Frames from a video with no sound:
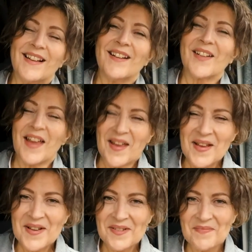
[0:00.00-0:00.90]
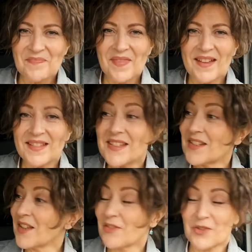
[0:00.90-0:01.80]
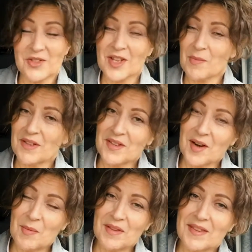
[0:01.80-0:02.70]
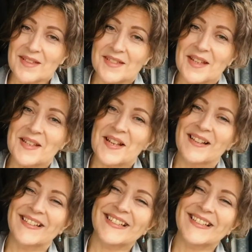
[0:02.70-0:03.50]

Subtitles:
Okay, and this is not the first time I talk about these things,